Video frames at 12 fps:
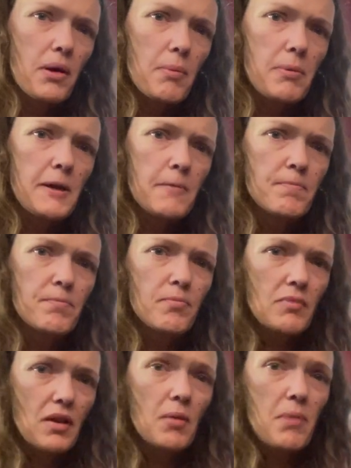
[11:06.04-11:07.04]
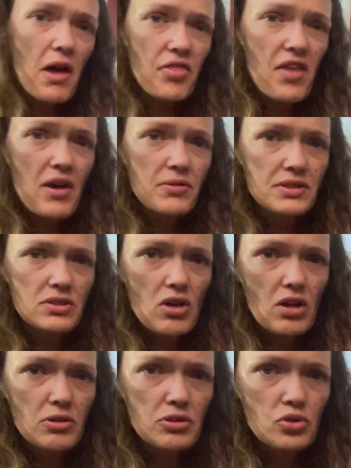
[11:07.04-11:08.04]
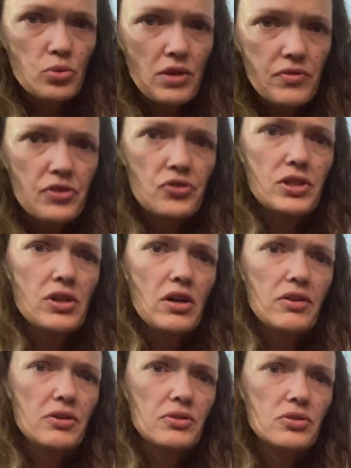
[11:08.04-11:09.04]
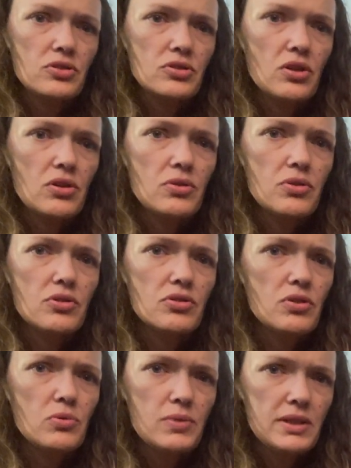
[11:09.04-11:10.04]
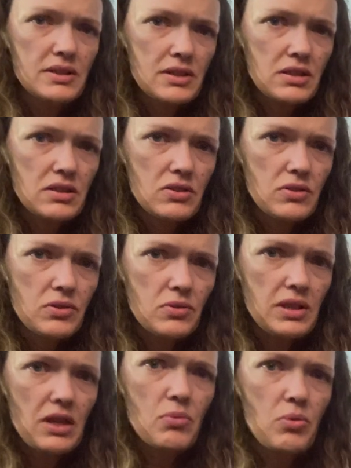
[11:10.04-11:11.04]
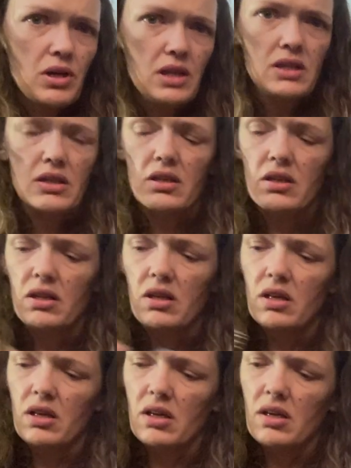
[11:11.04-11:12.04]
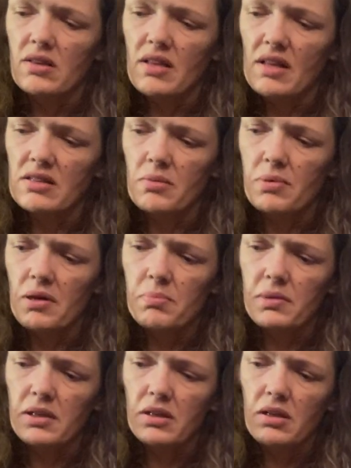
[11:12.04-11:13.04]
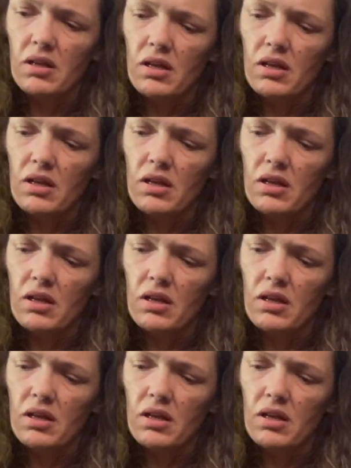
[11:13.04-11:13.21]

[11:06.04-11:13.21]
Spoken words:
puppy, about $1,000, $1,200. So there's no reason to get one that's a puppy.